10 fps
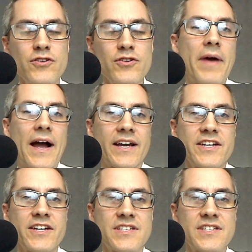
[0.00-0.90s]
go back
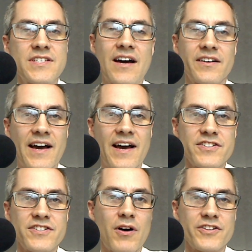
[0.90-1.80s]
and just sit down and have a
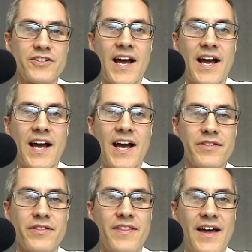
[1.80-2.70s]
small chat
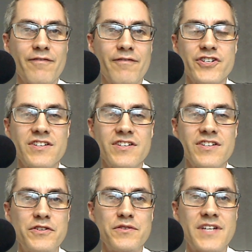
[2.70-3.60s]
with that version of
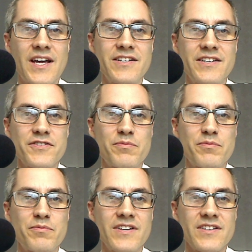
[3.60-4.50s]
you 10 years
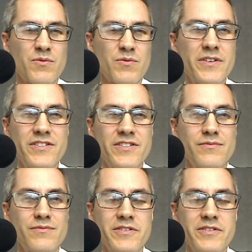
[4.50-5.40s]
previous, what would
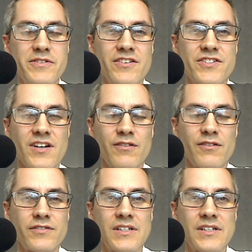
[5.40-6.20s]
you what would you tell yourself?